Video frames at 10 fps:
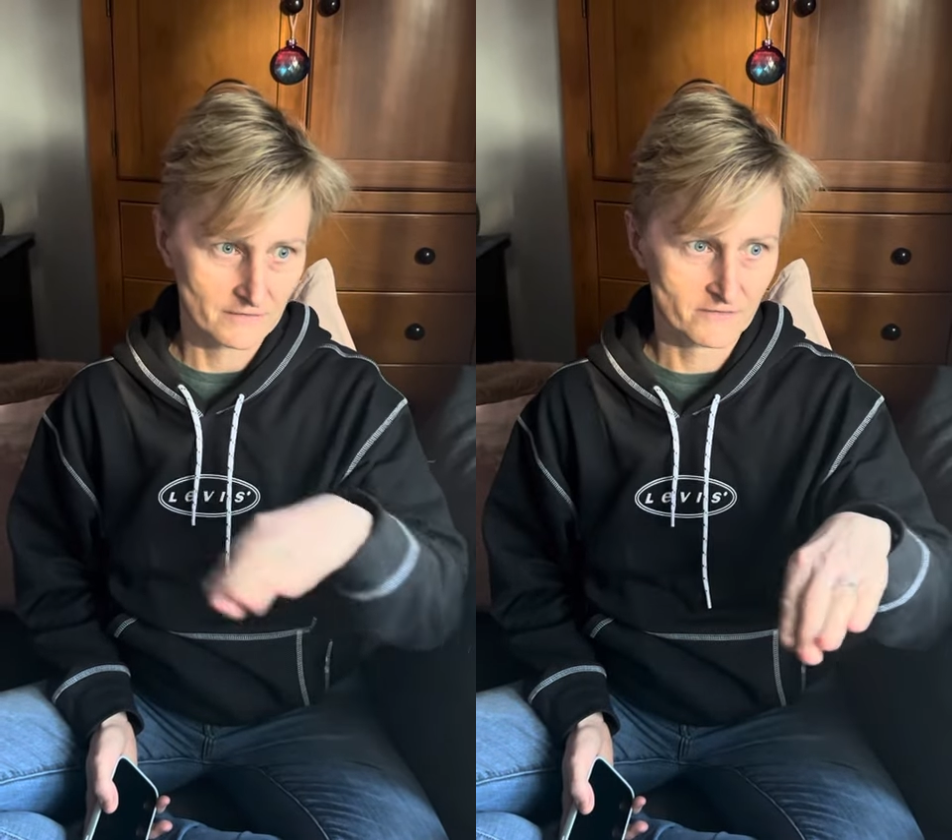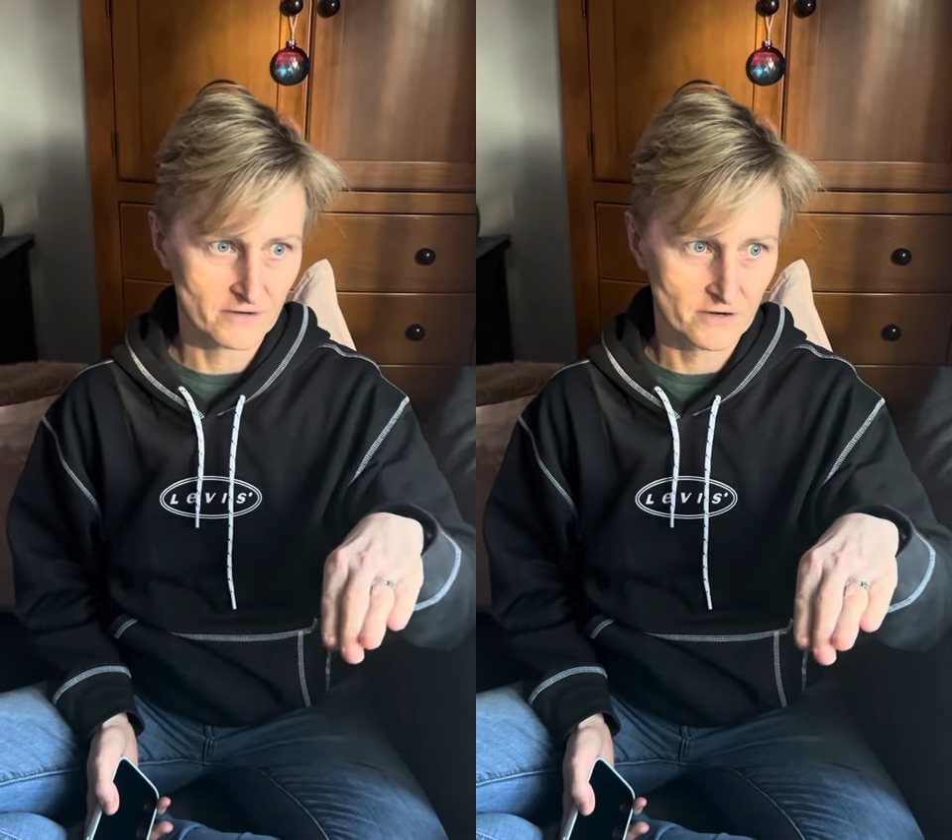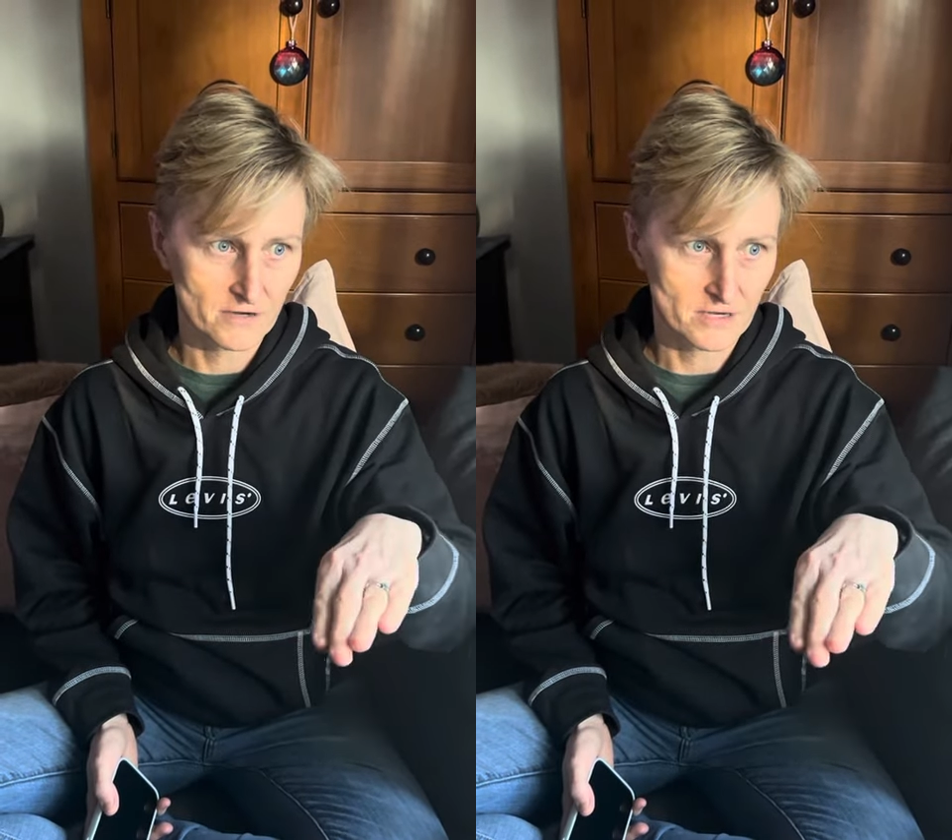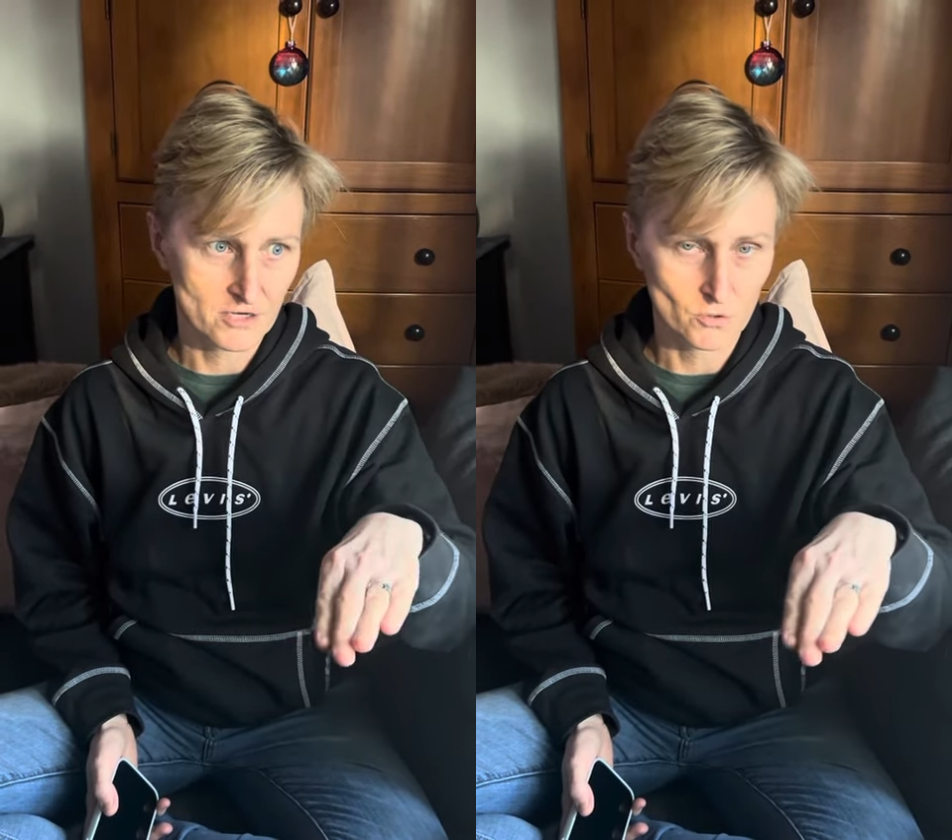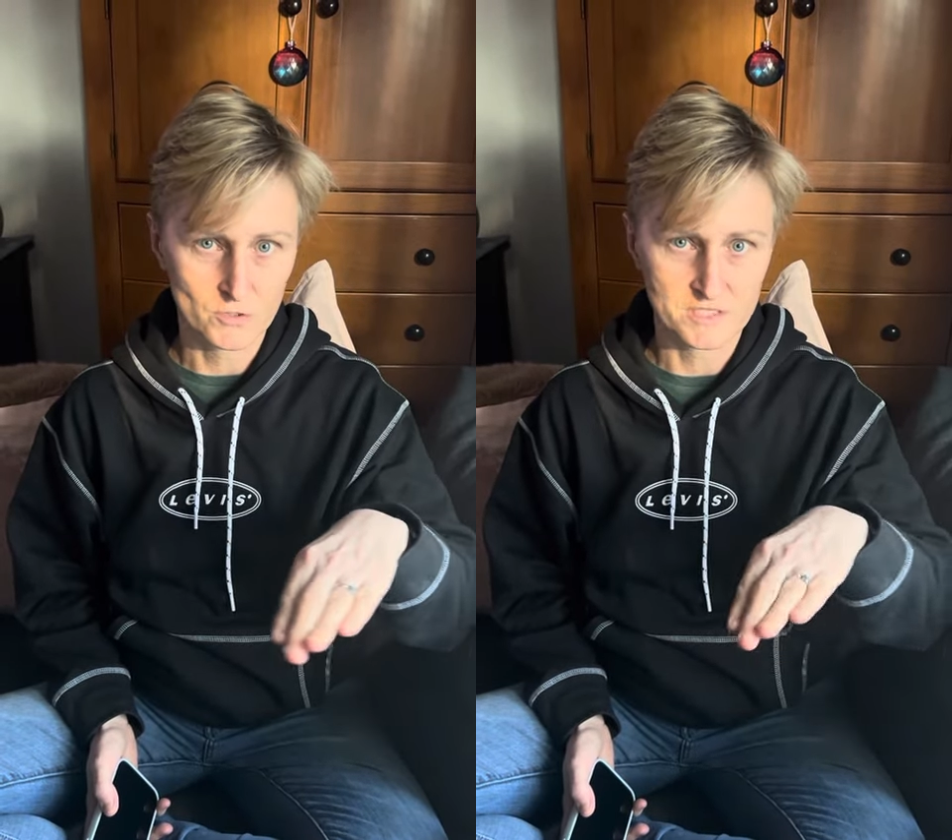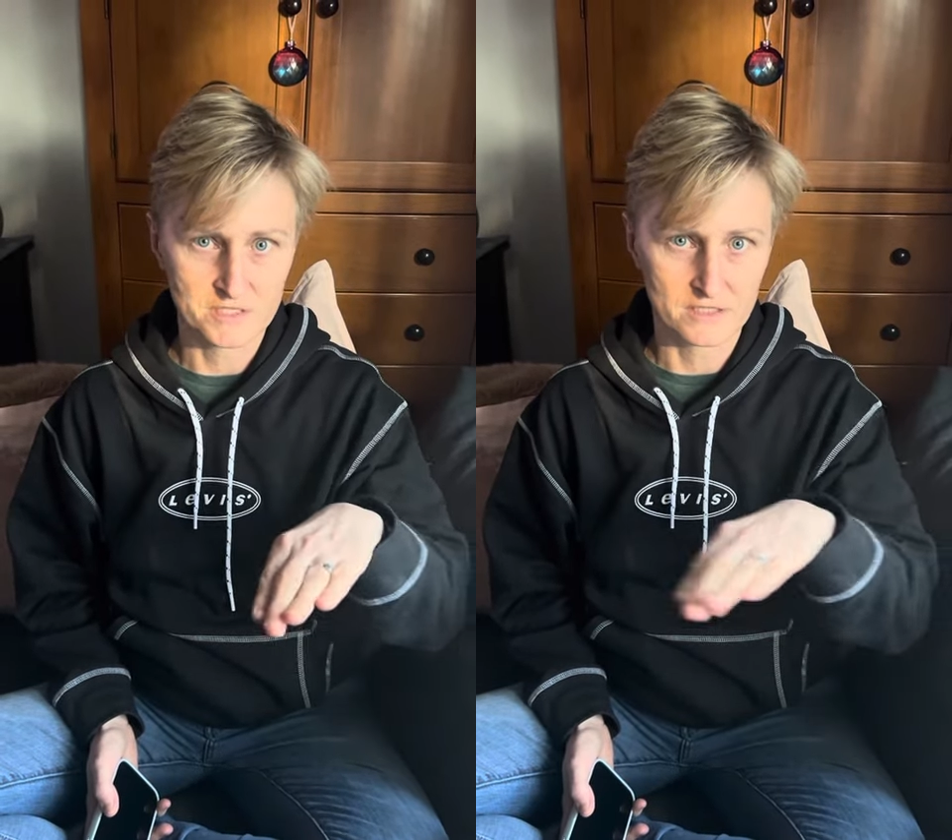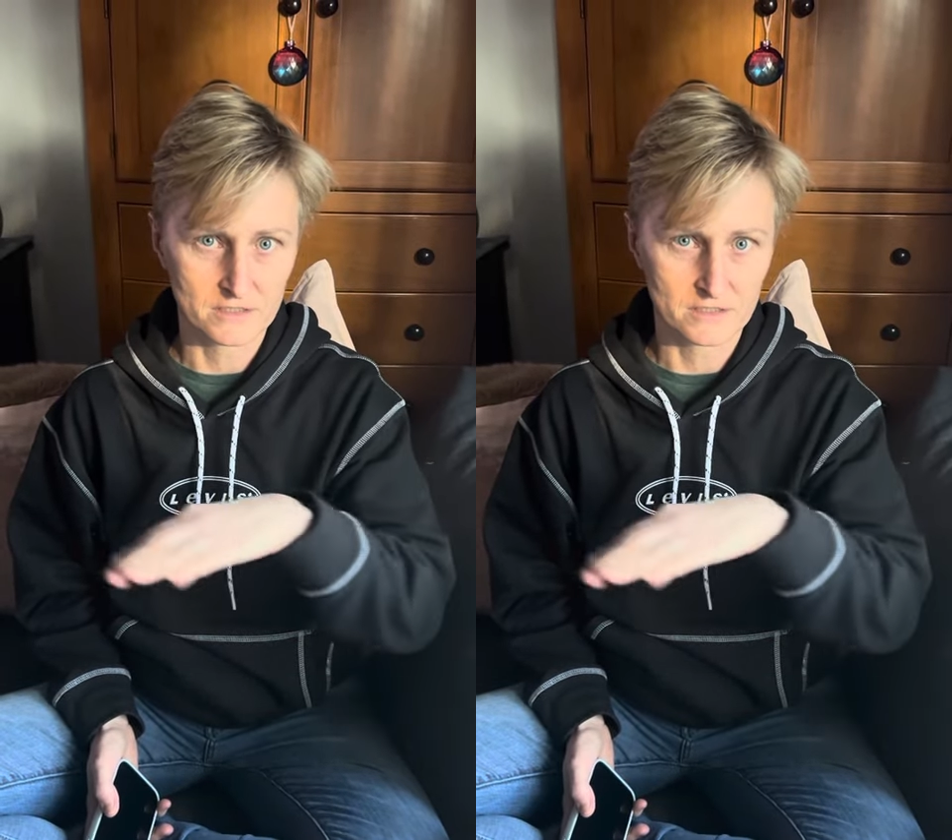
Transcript: very noisy,